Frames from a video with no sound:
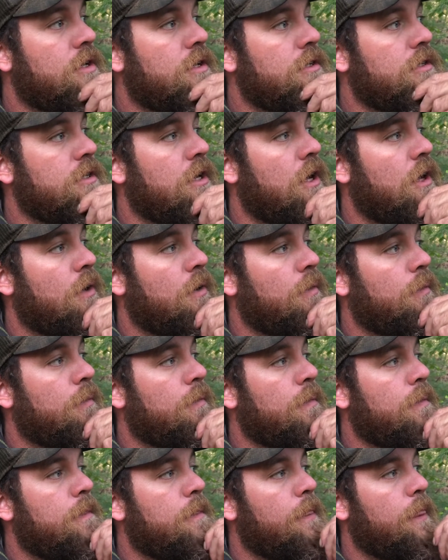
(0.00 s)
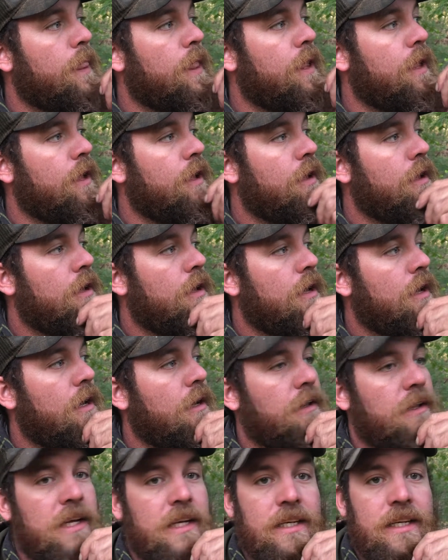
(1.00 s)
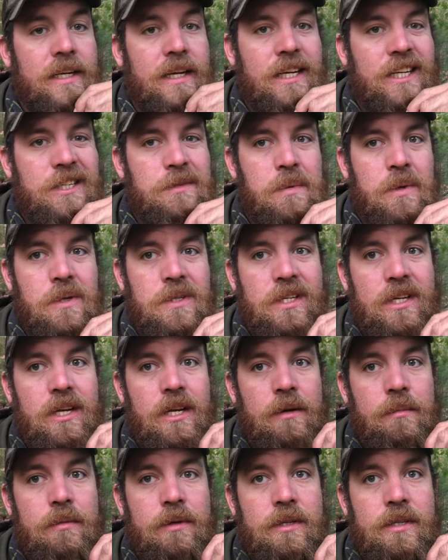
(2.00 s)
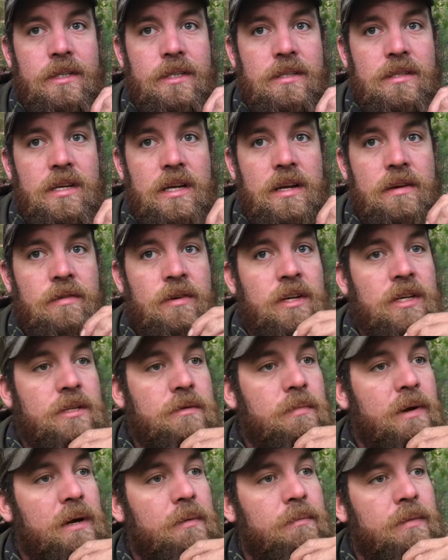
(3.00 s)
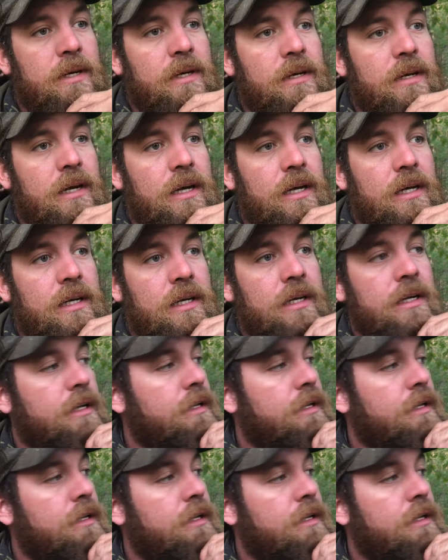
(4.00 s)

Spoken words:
So I think today's supposed to get up into the 70s about midday.